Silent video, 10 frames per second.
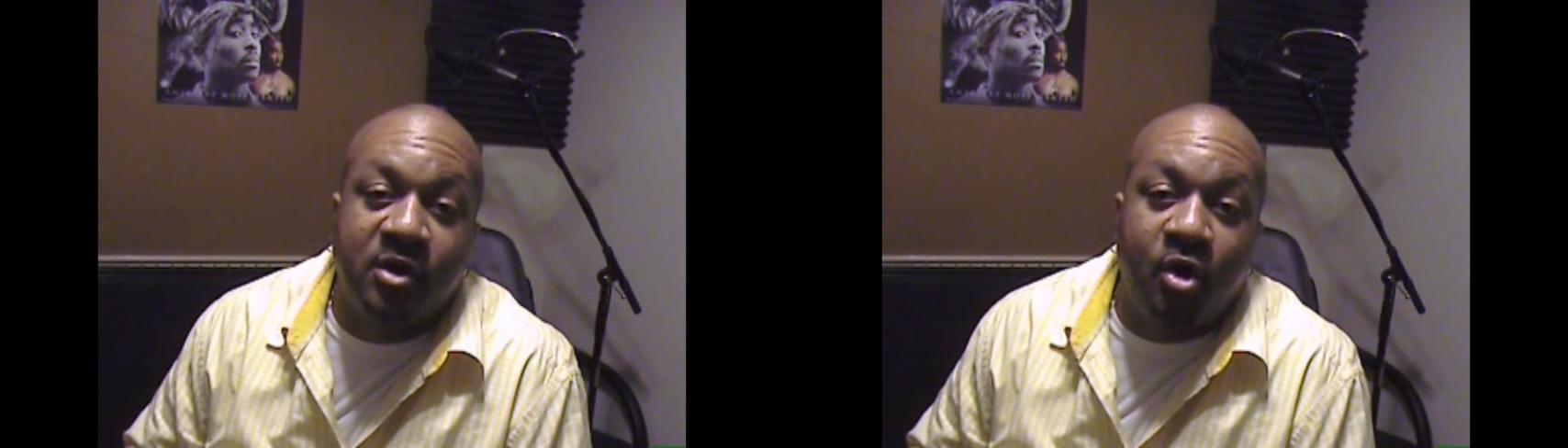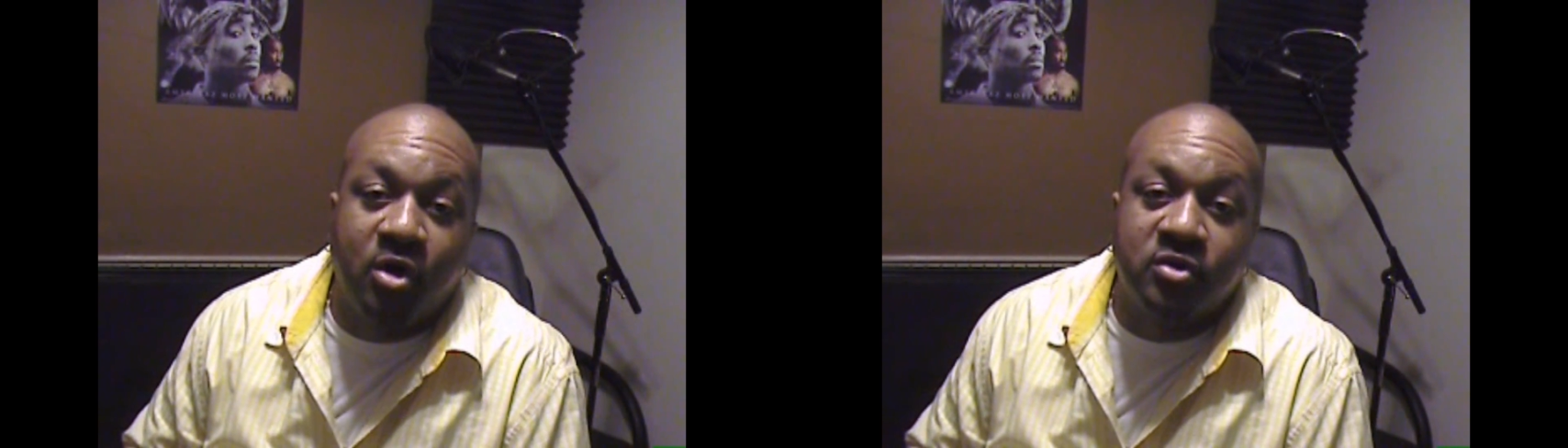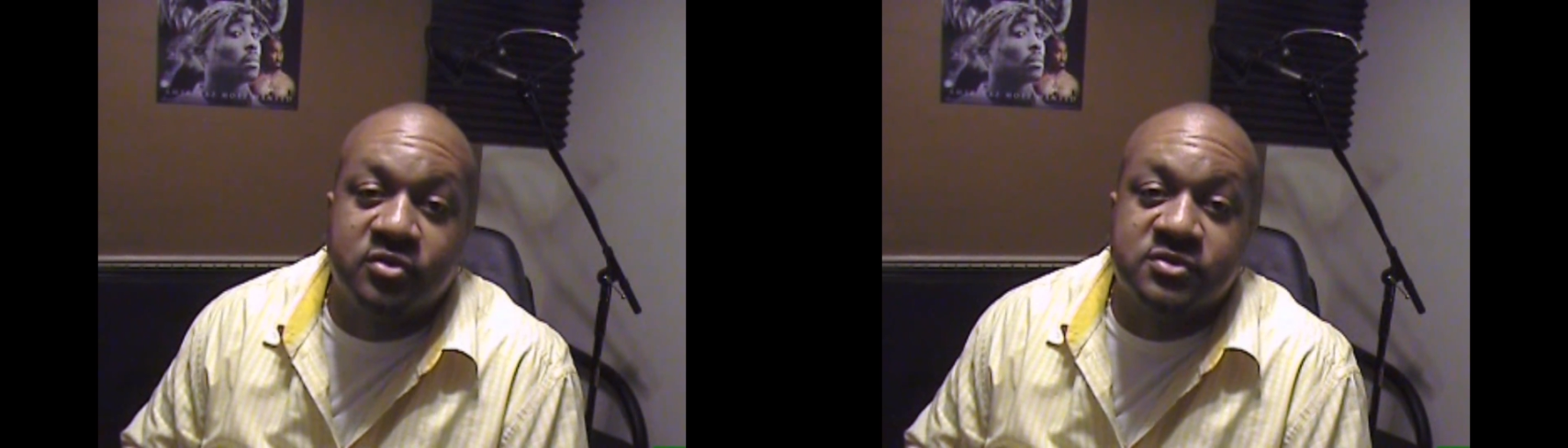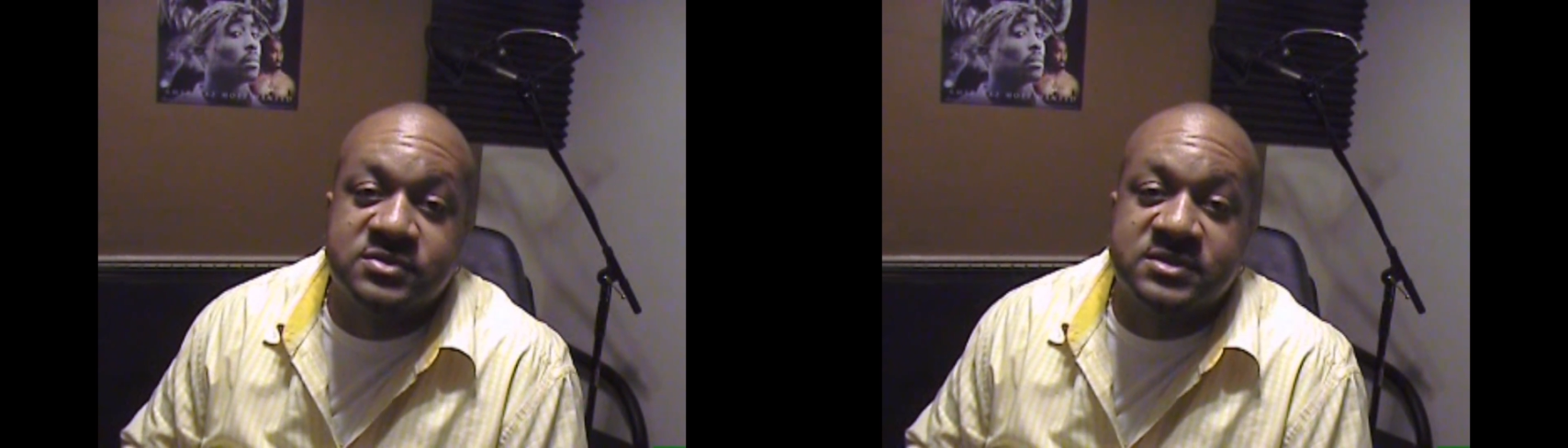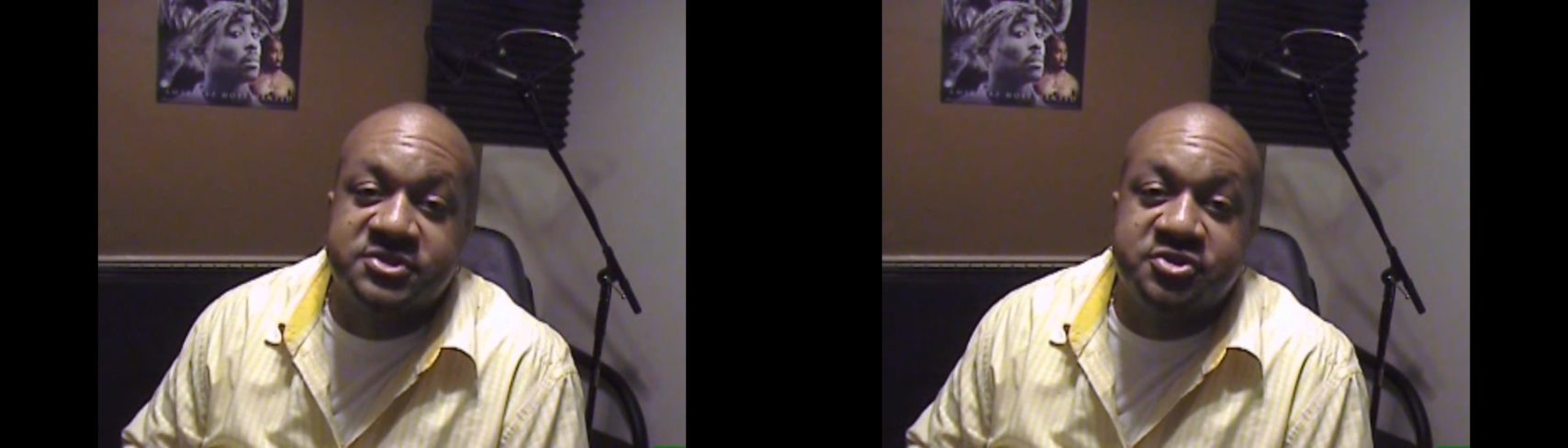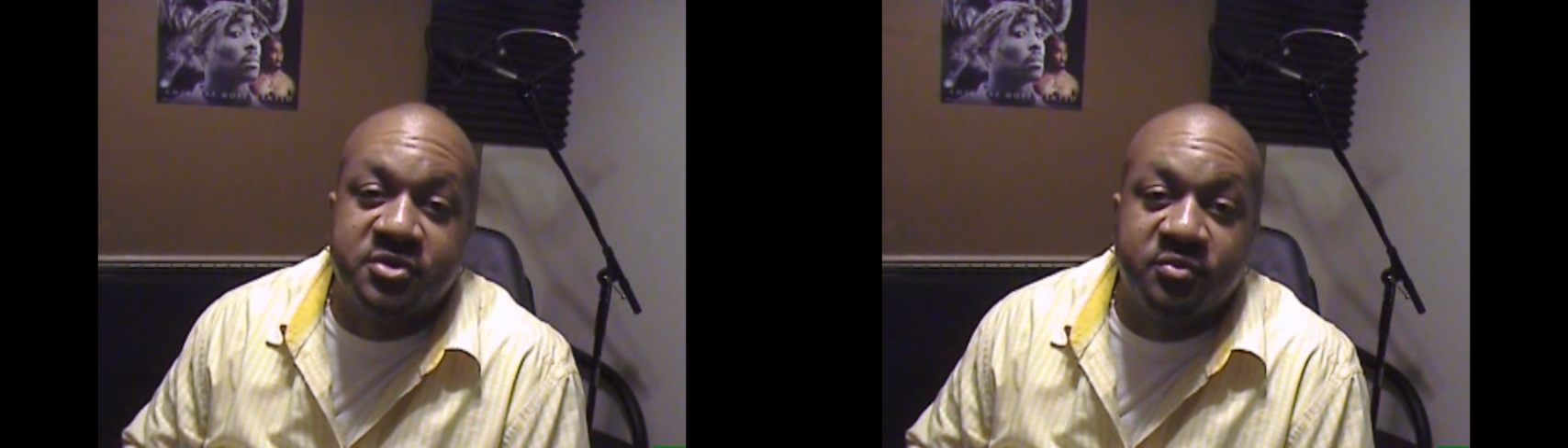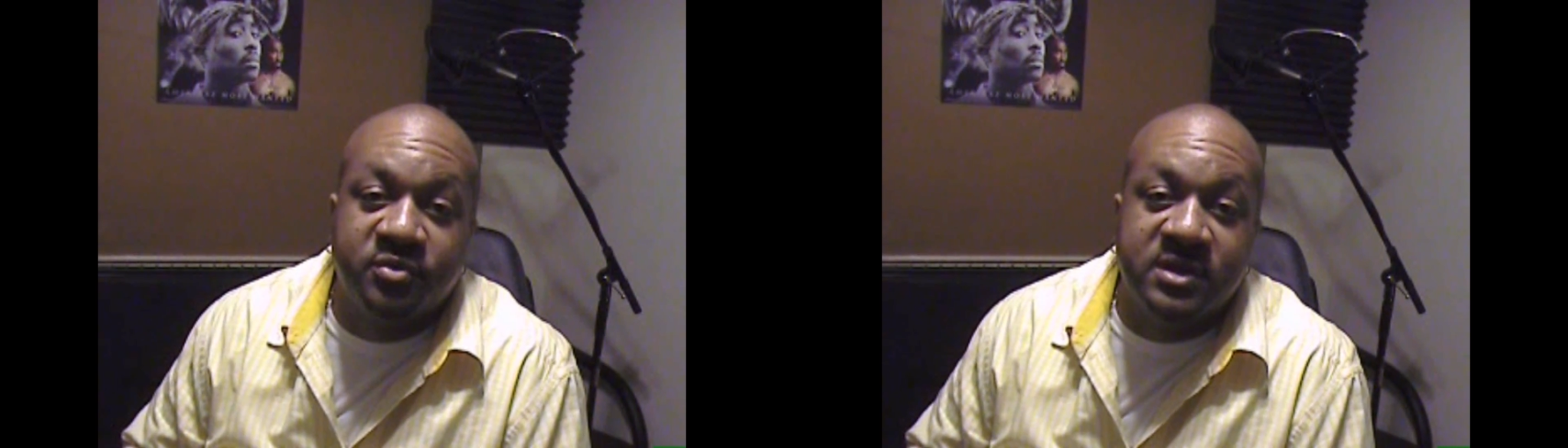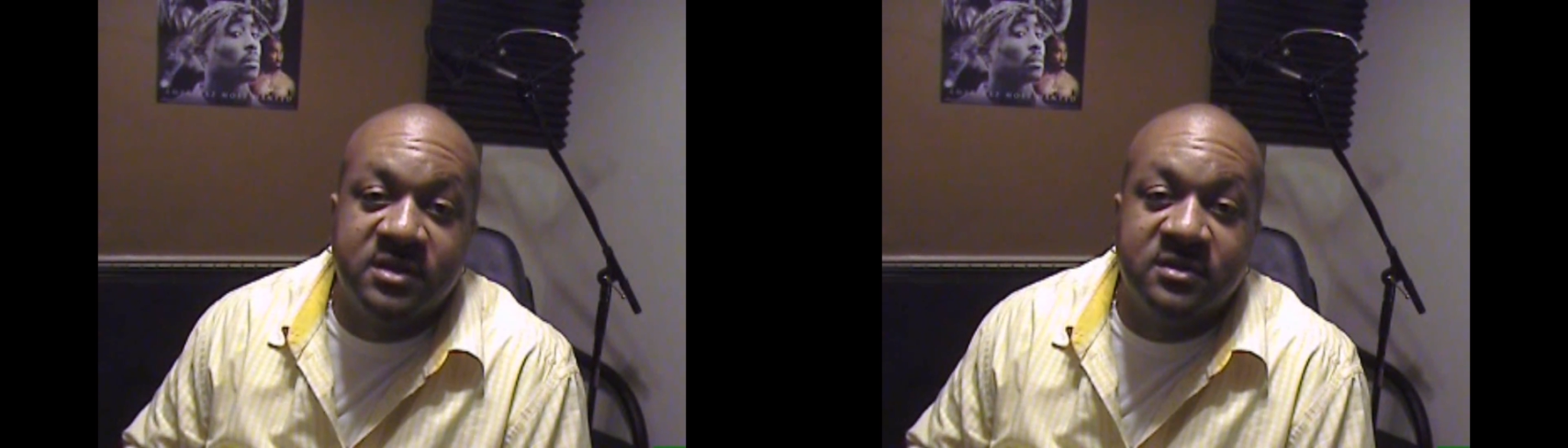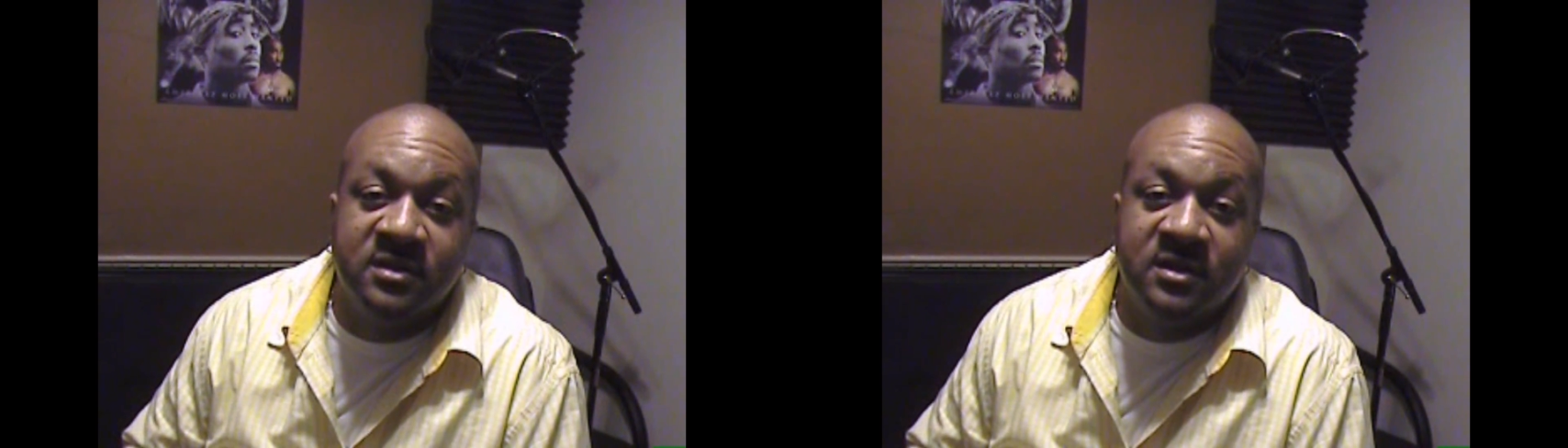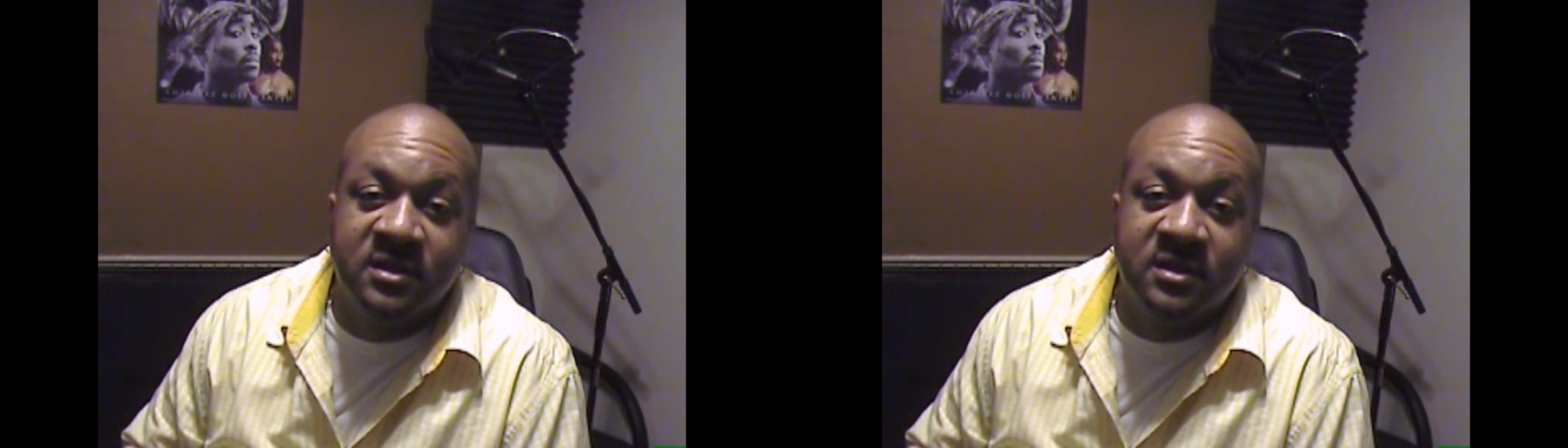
articles that you could read